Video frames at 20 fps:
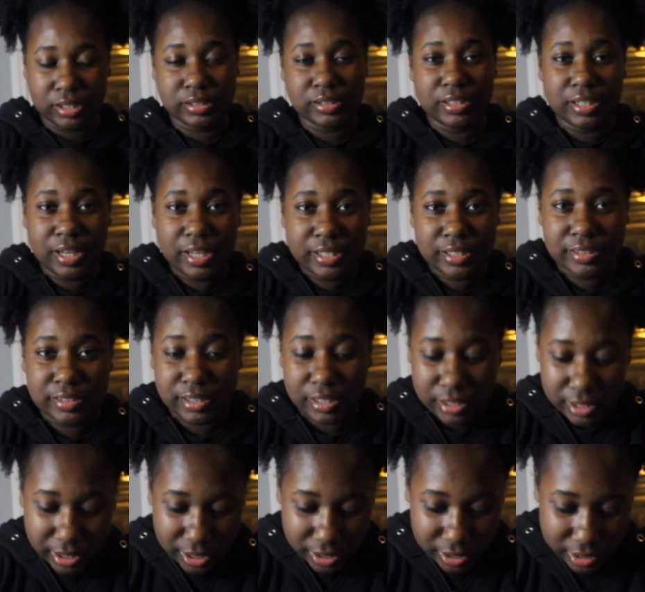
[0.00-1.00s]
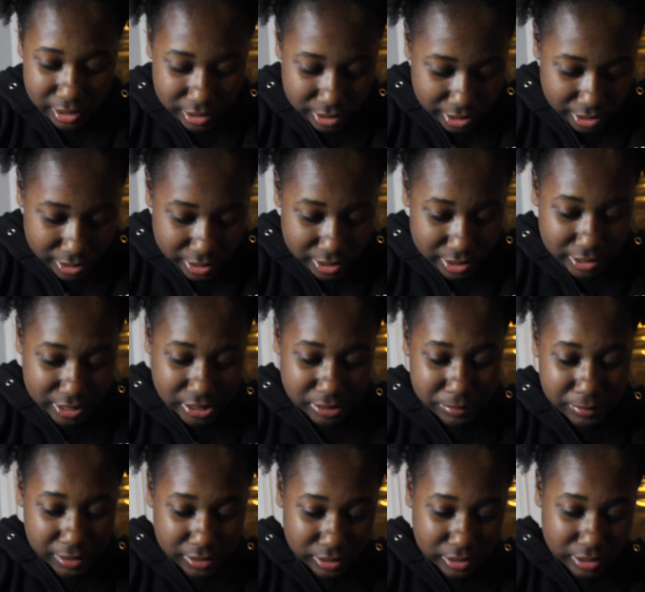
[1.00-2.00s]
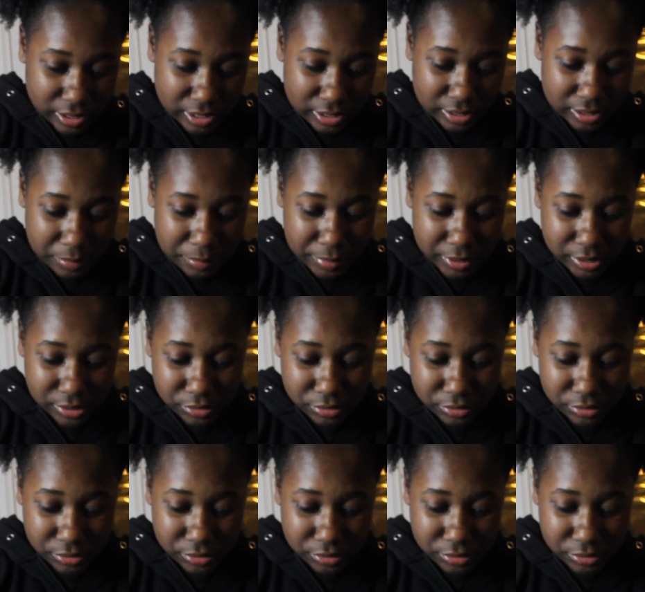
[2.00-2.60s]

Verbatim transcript: Today is Sunday. I didn't expect it to be